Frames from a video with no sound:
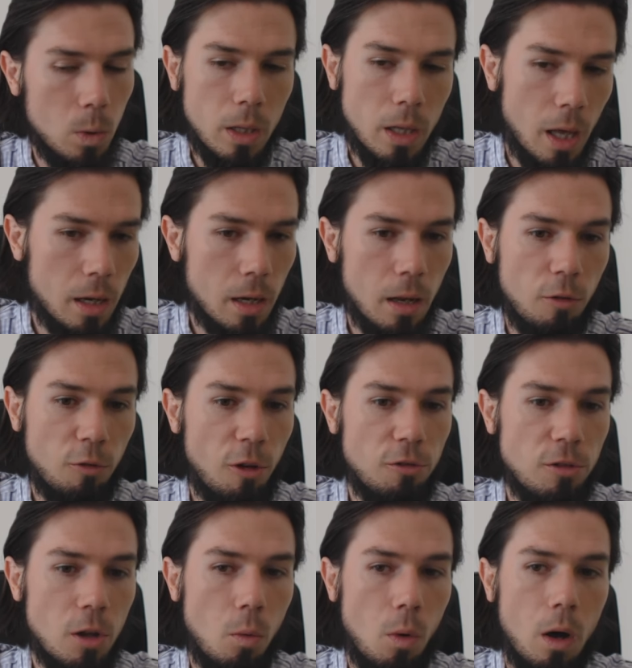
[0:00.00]
it will get it at
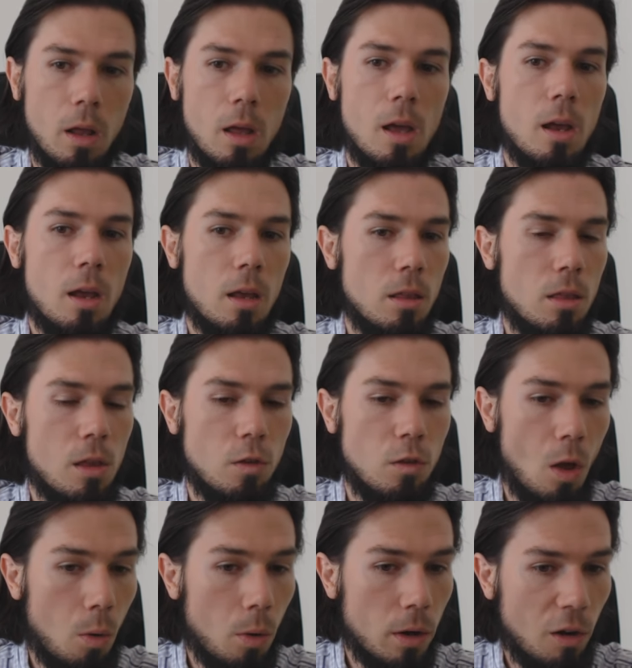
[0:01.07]
51. If
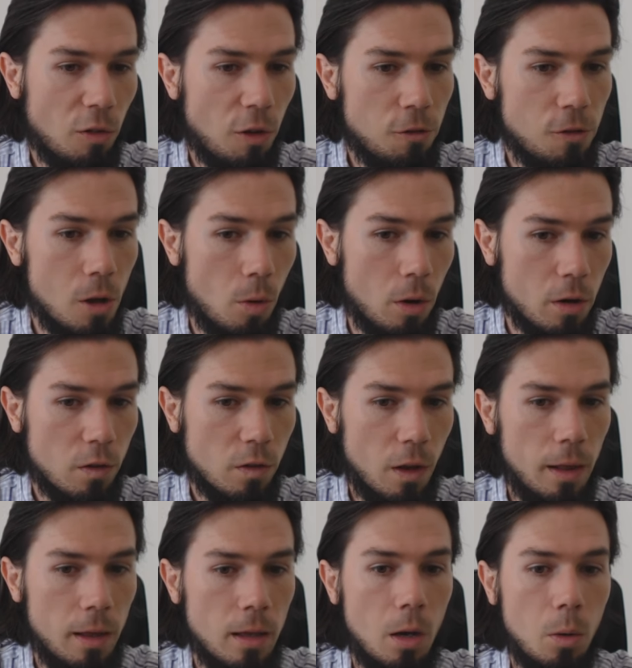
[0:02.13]
there's no one at 51
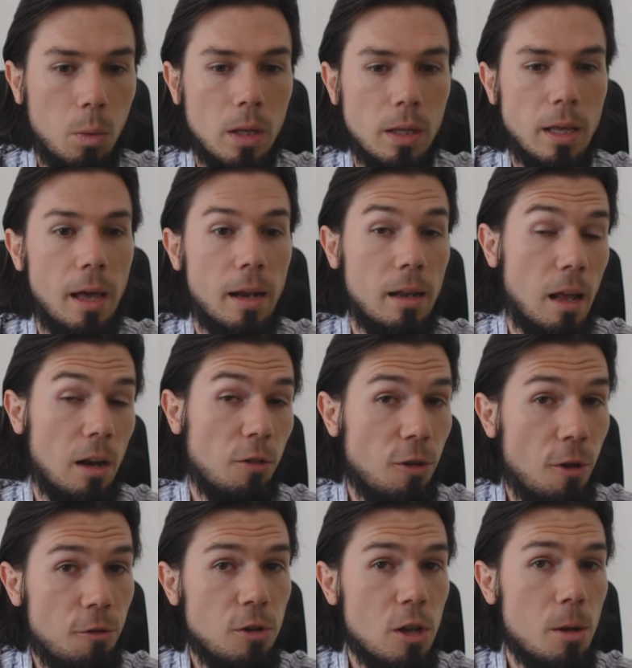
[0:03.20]
selling, it will get it
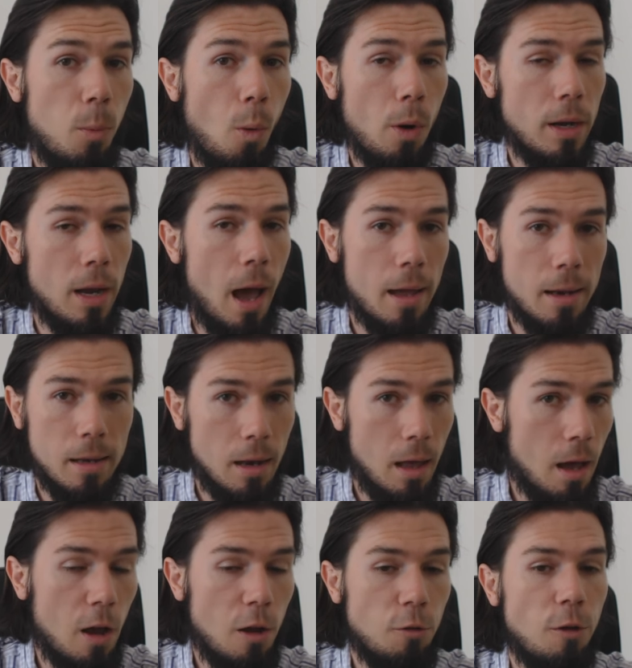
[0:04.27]
at 50.99,
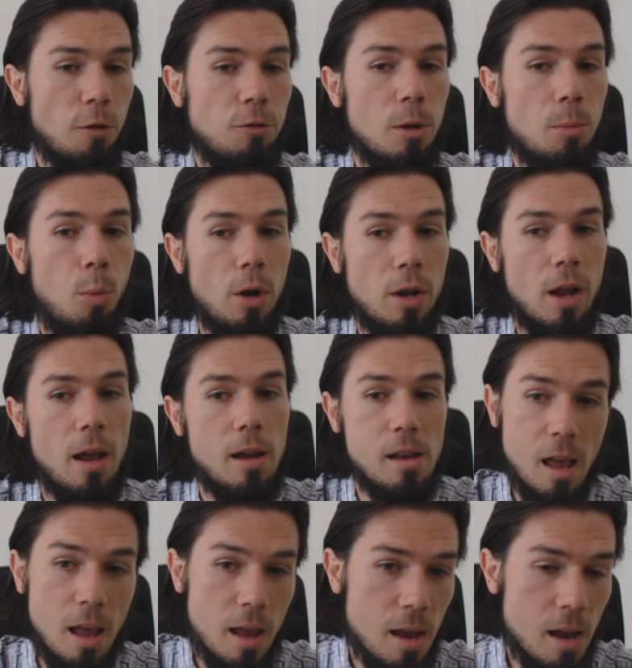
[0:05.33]

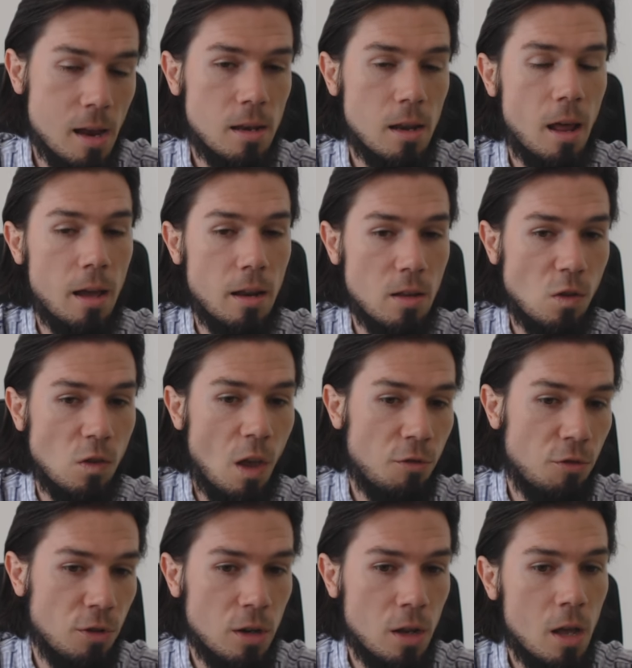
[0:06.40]
50.98,
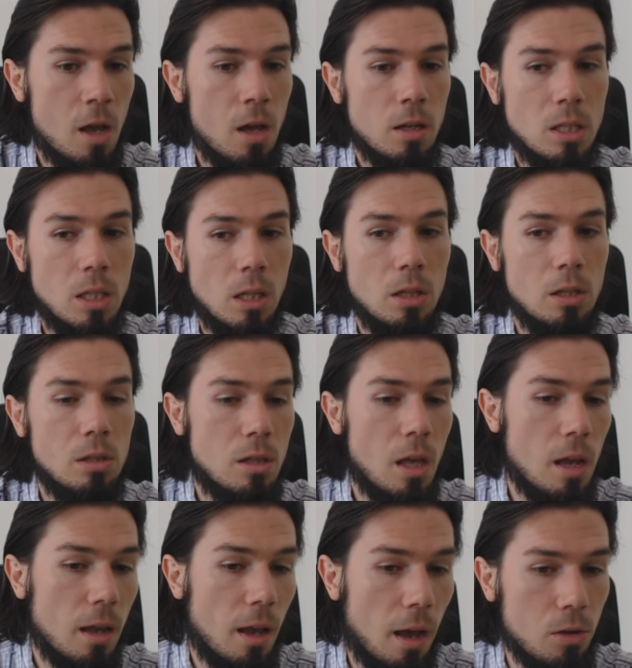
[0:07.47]
97, till
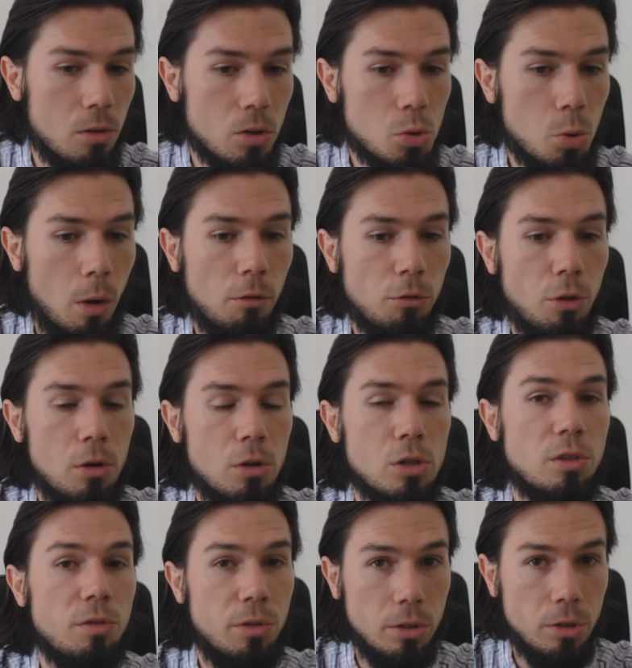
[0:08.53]
they get your
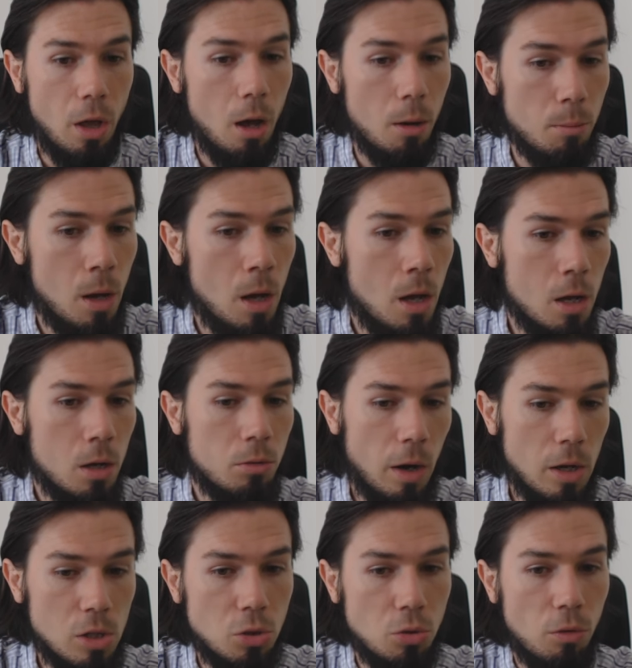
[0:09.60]
$12 filled up,
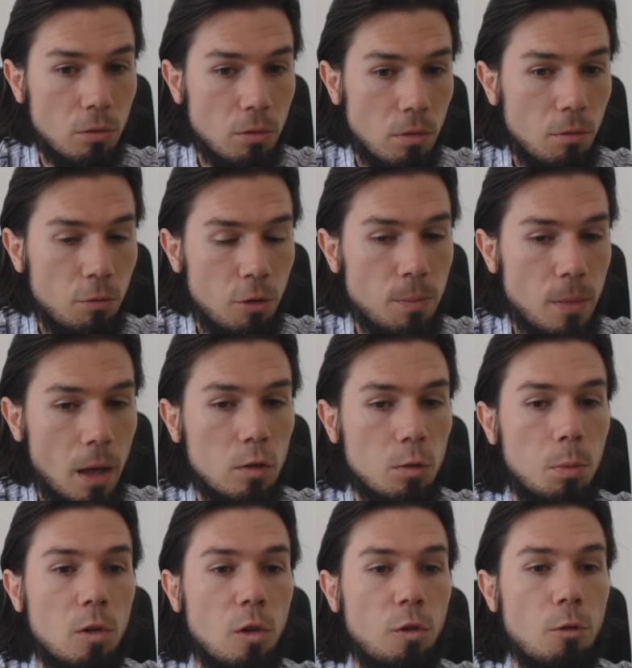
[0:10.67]
right? So from that
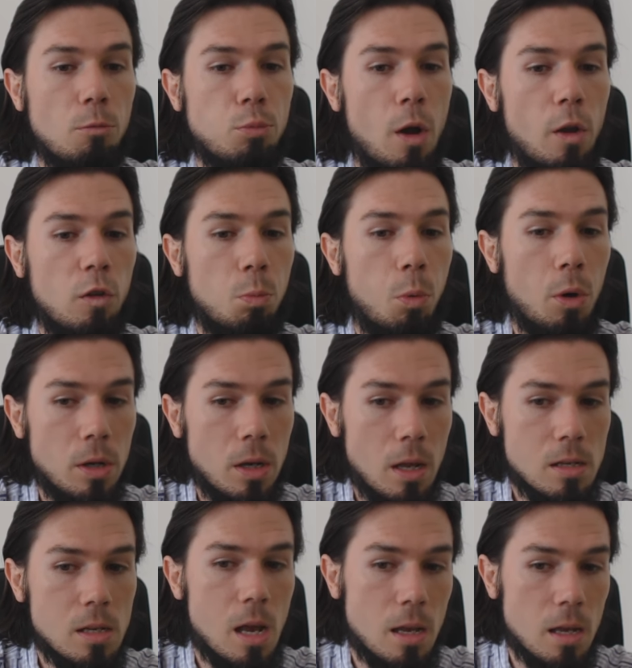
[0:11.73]
specific price point,
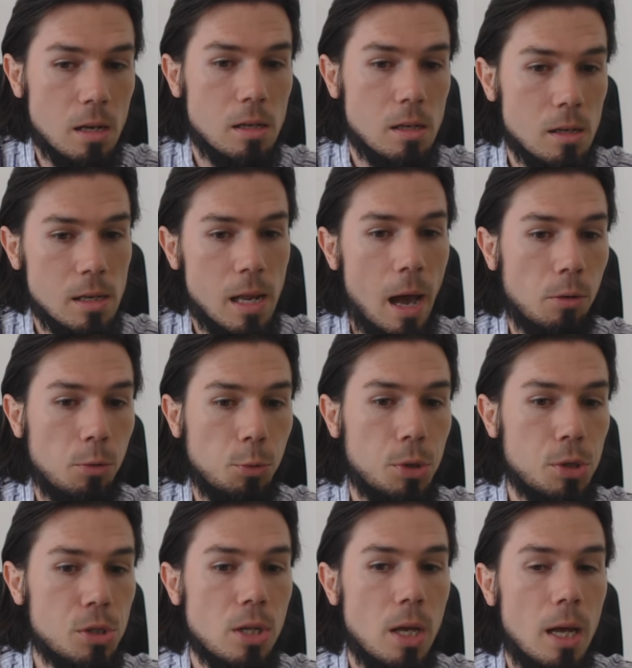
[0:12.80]
they take it
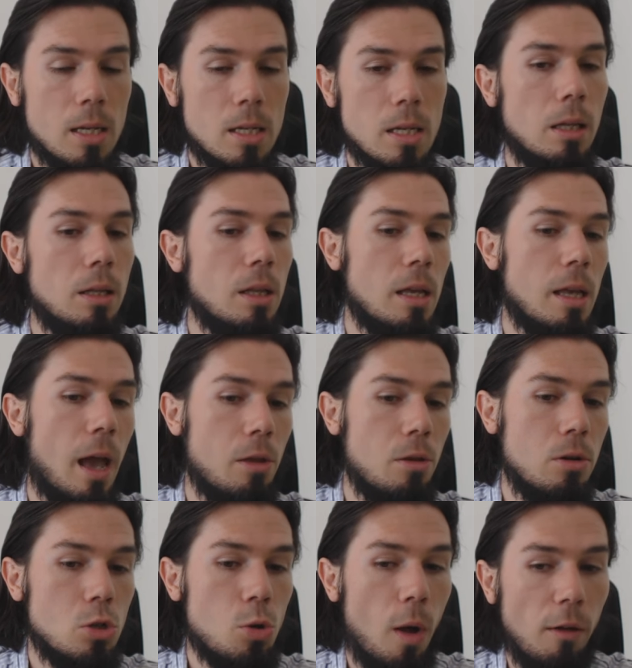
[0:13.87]
downwards till they get
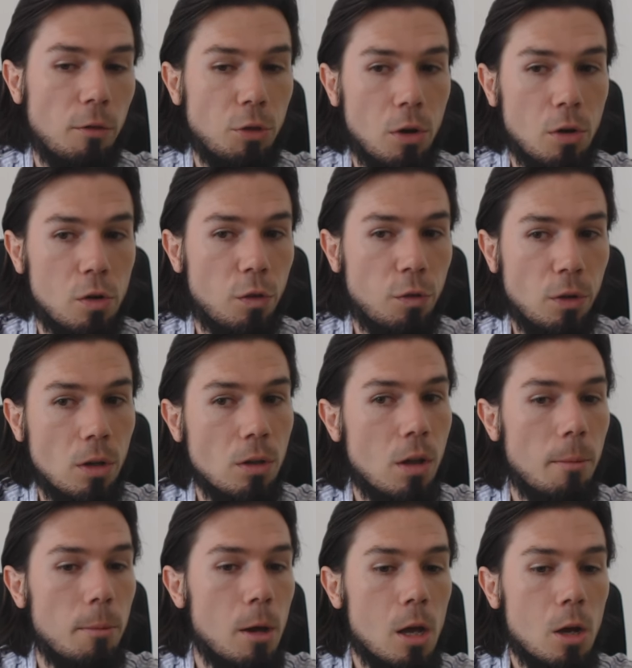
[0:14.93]
your $12
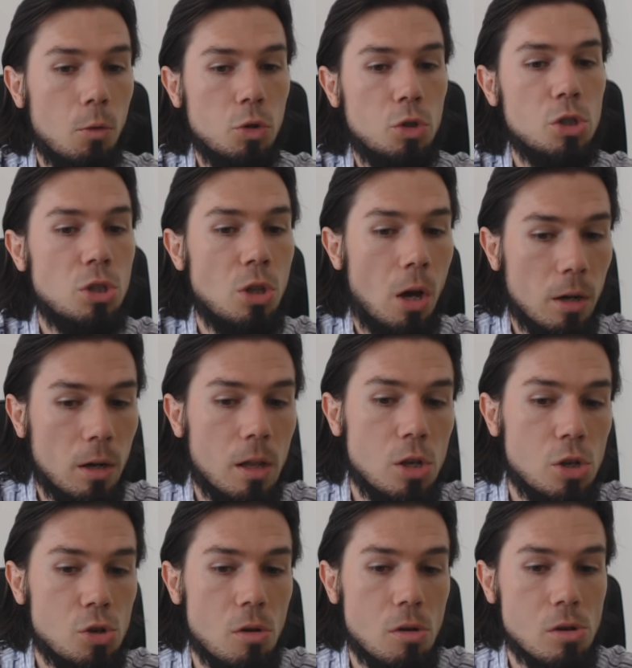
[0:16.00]
filled up, which is not an
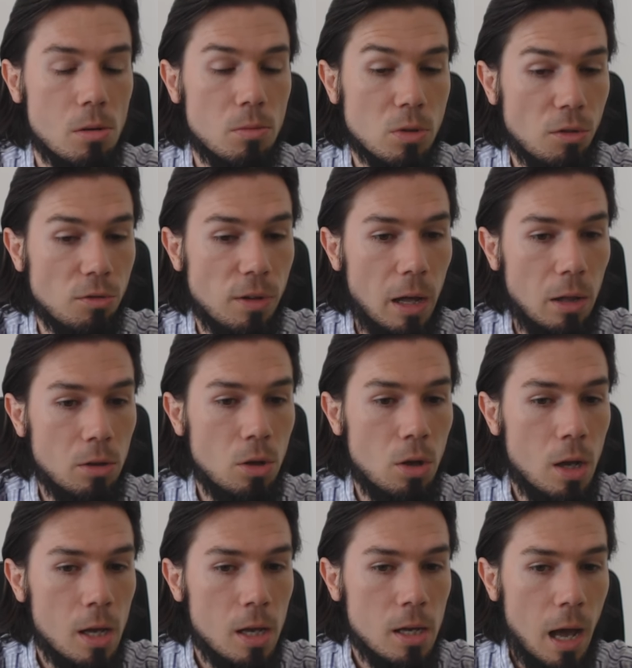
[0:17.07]
issue in terms of
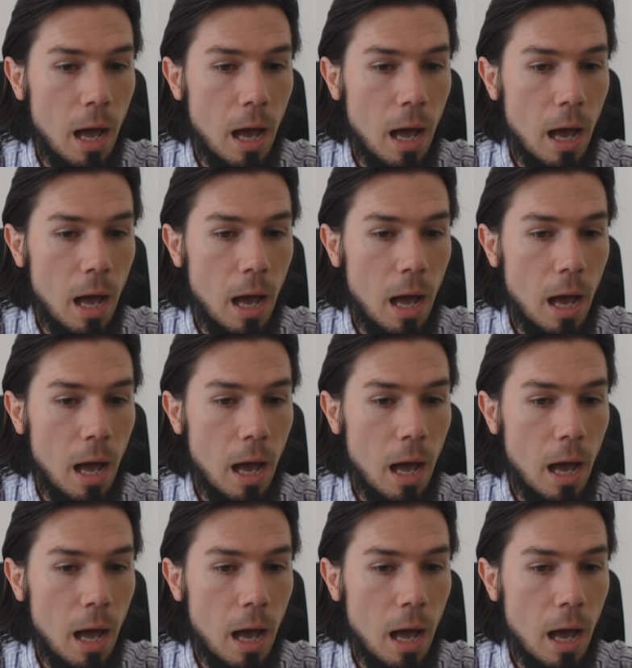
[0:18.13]
value.